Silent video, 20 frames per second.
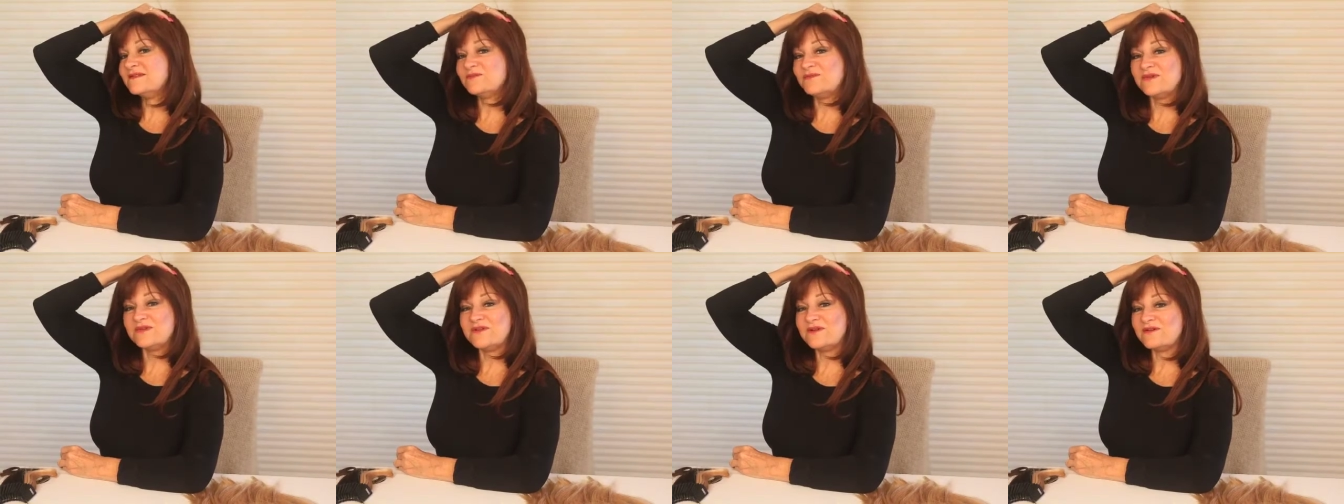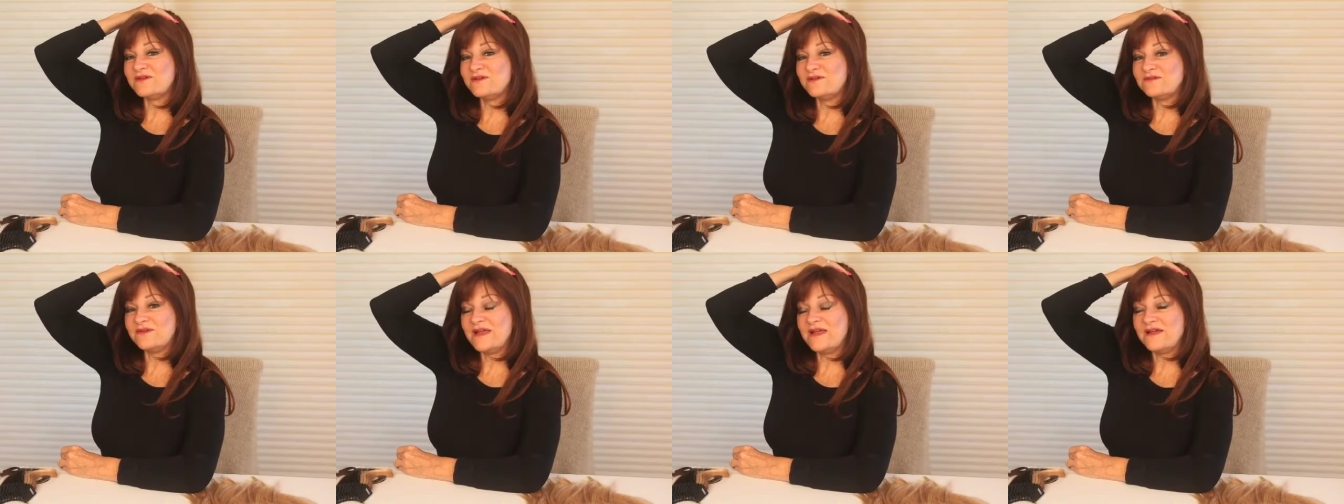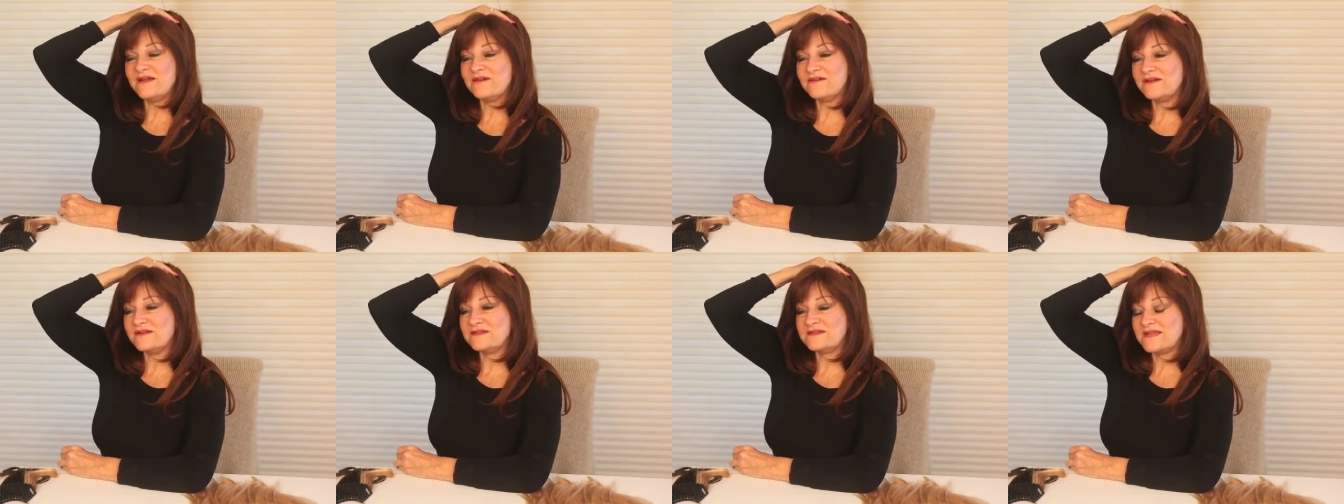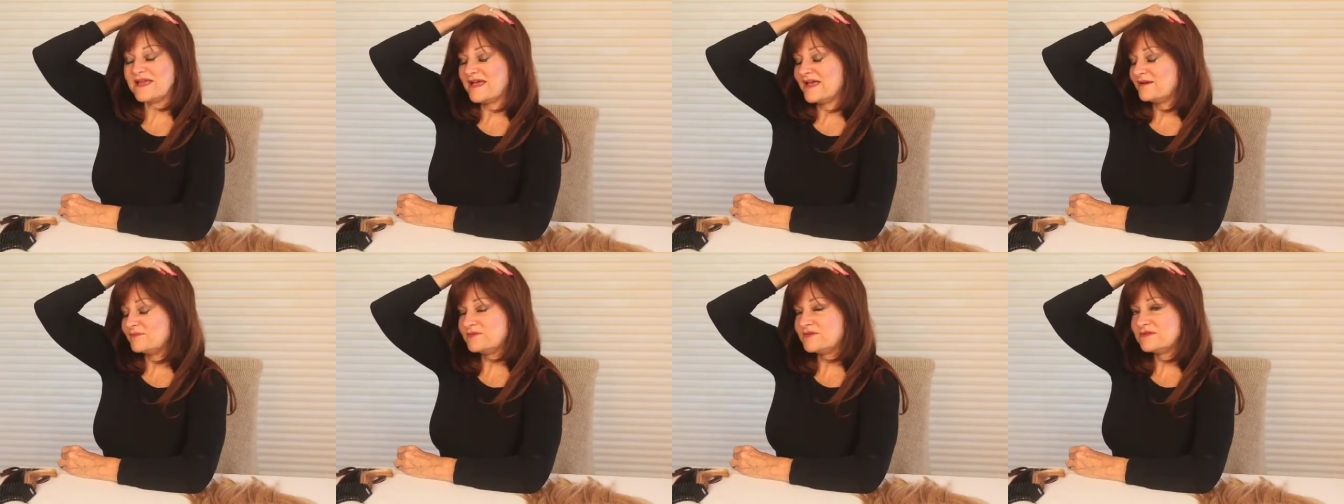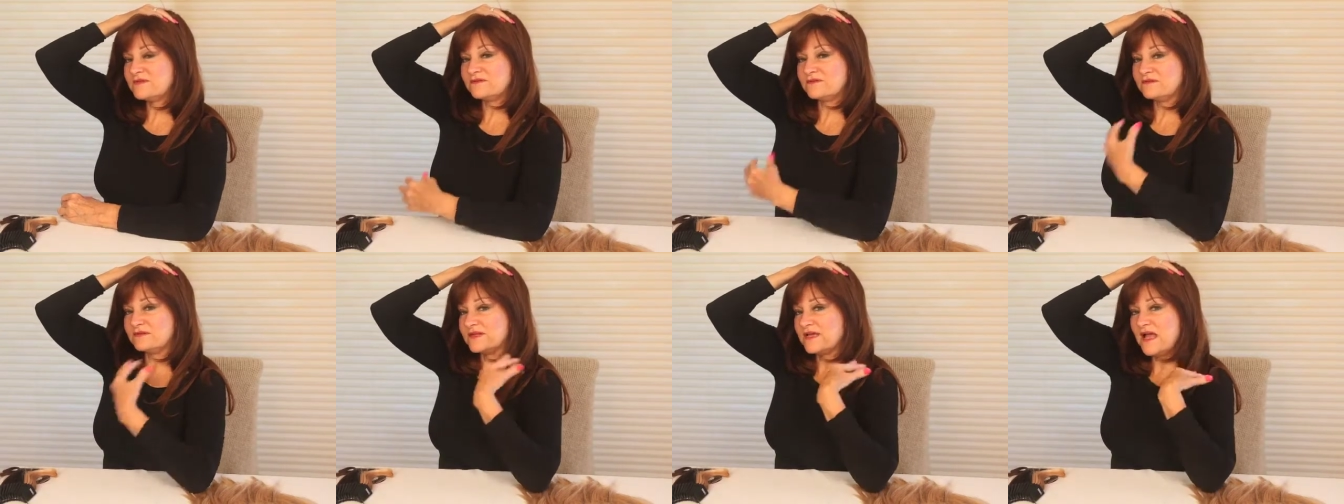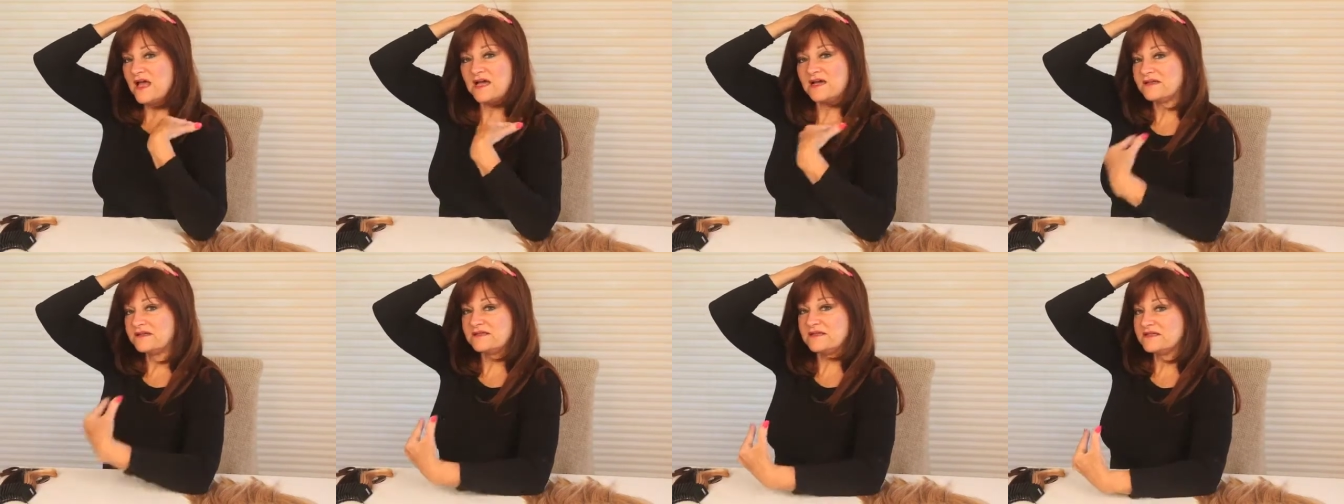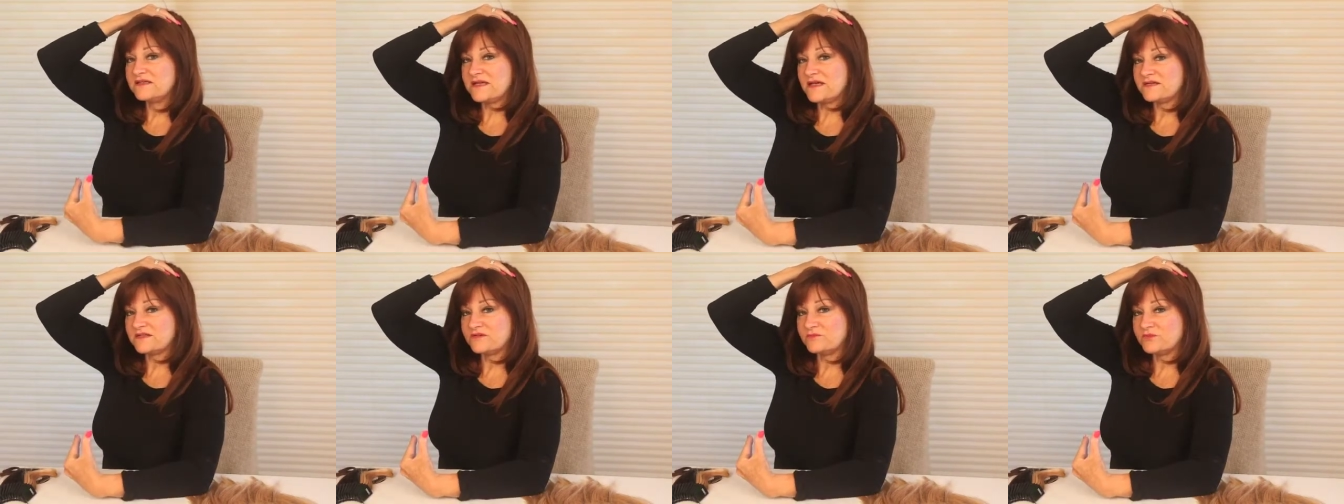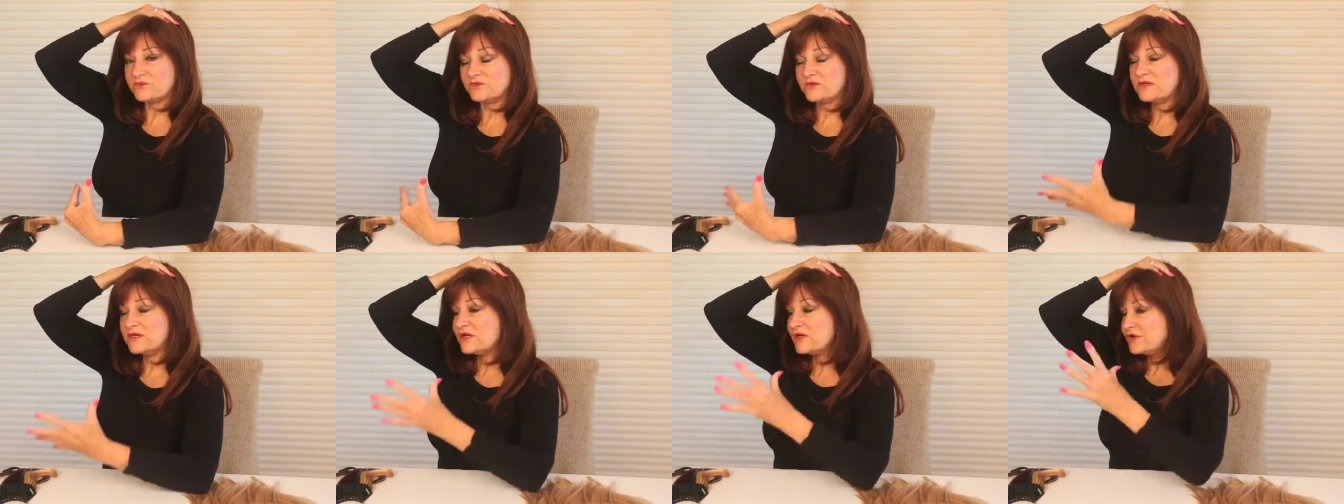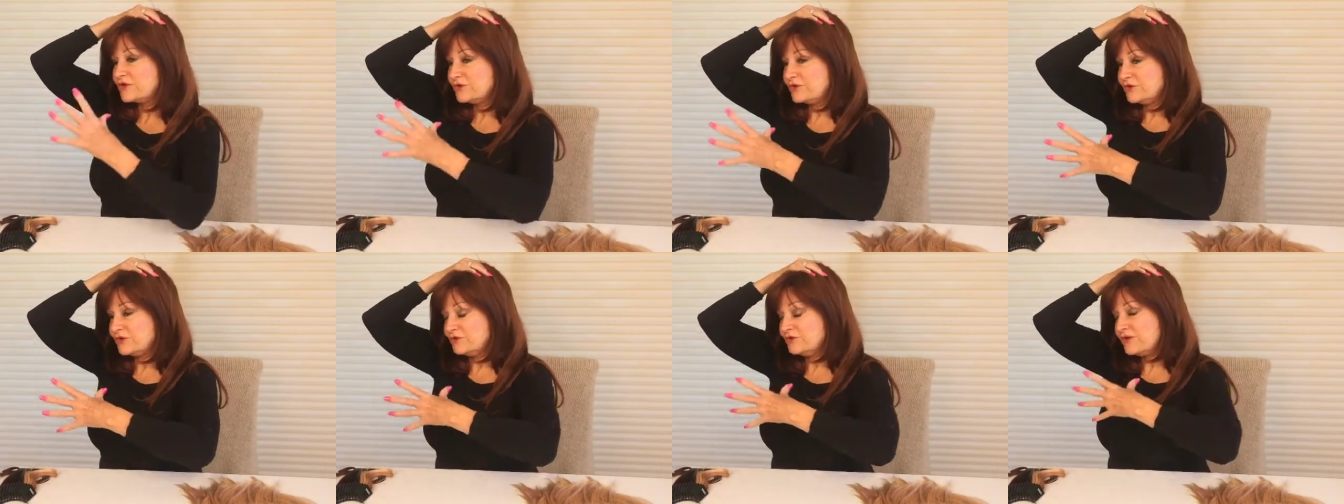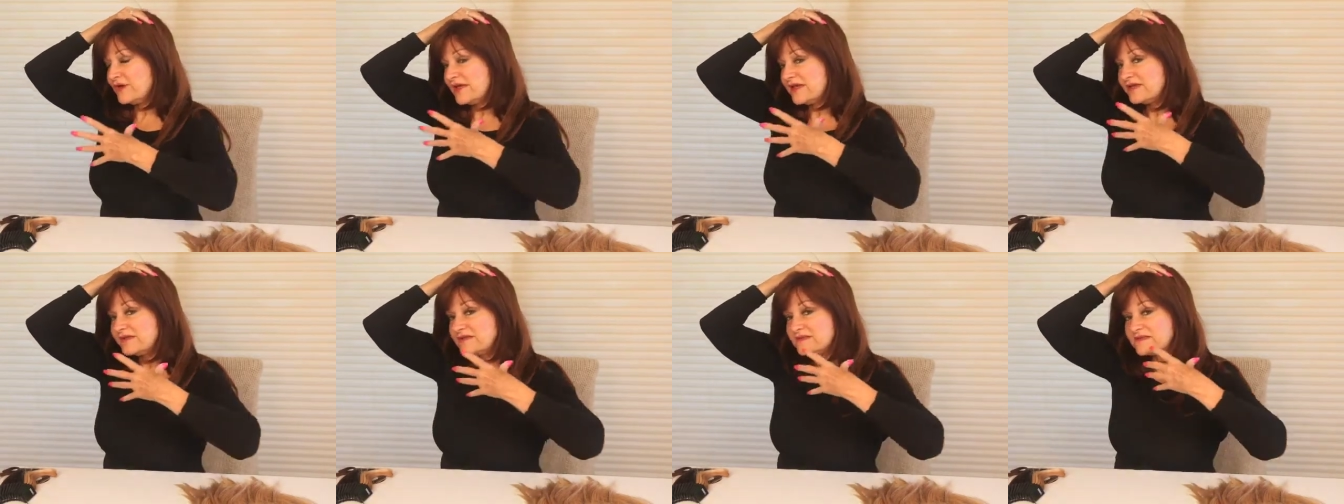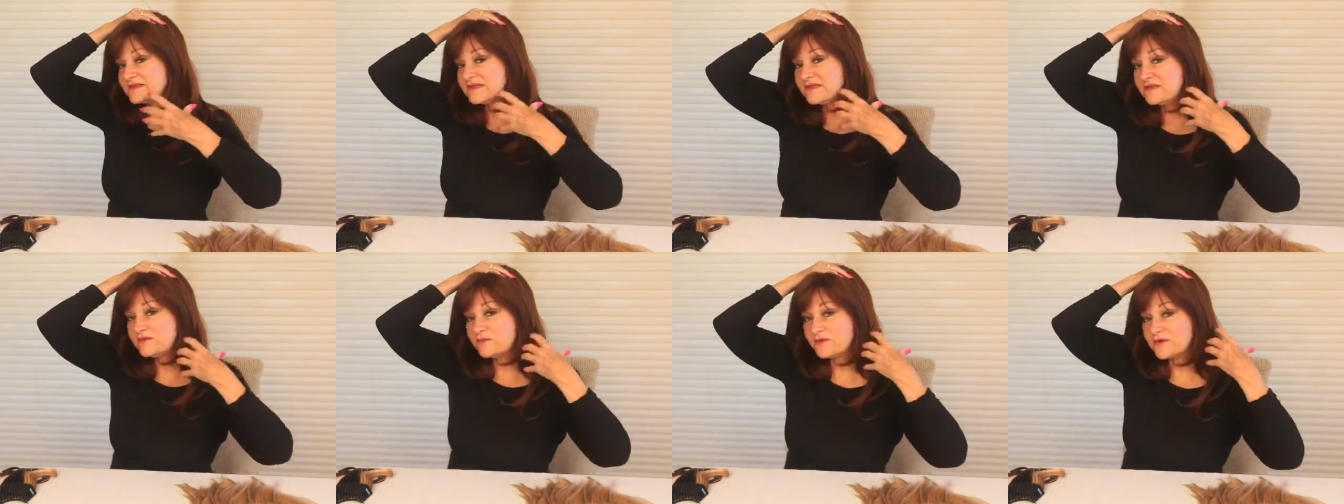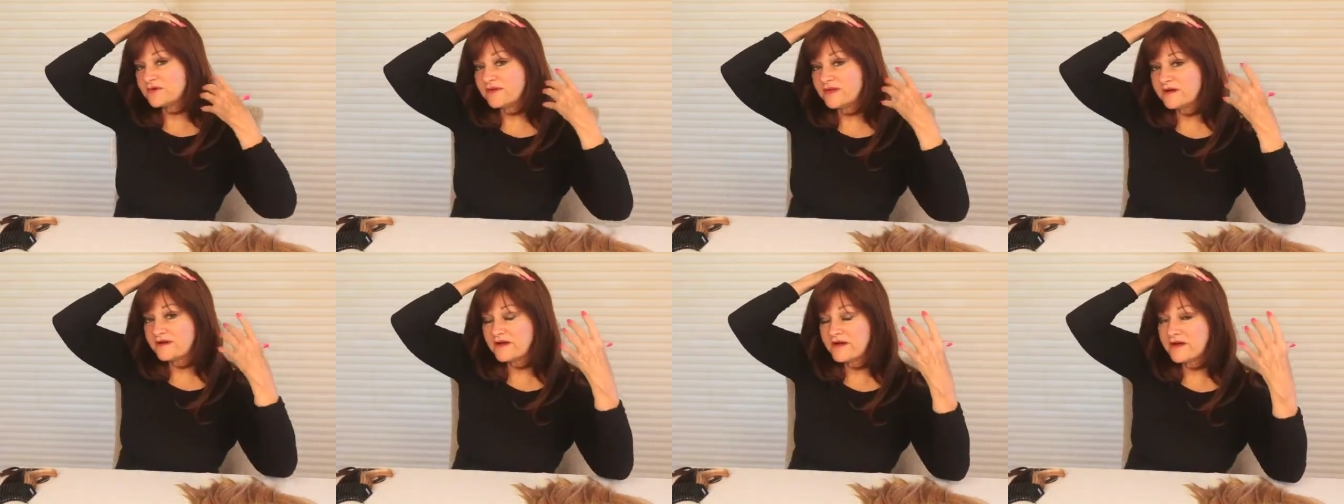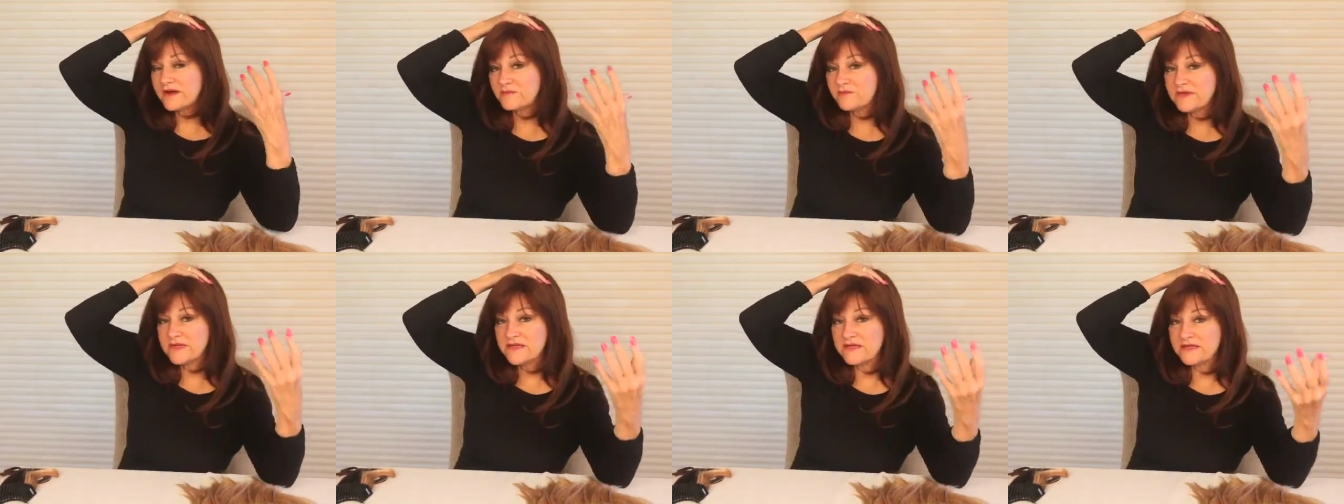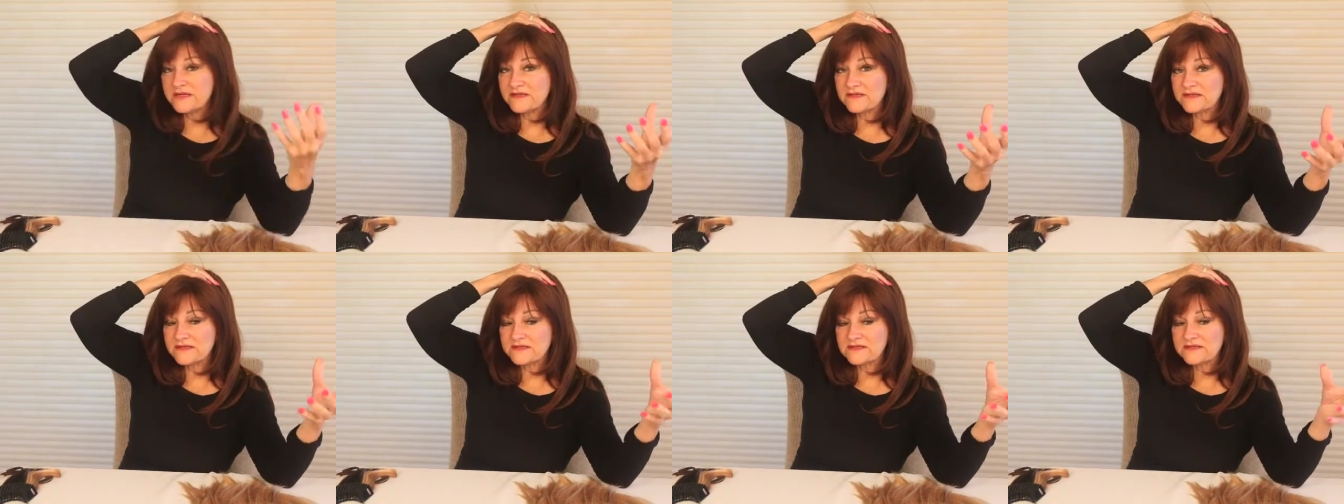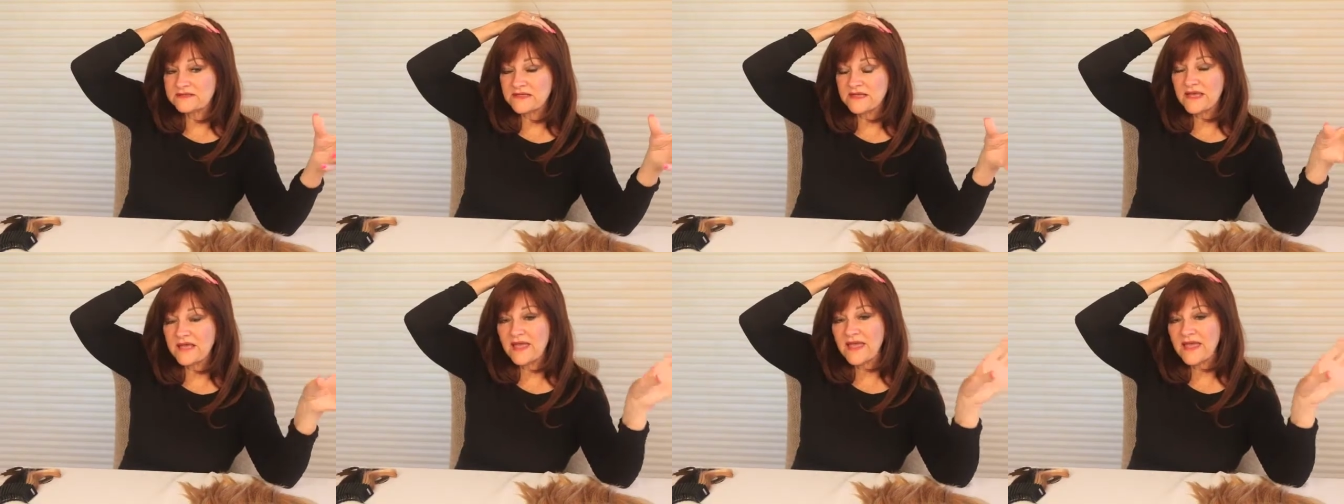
in with their own hair, it's absolutely undetectable you can't see where their hair begins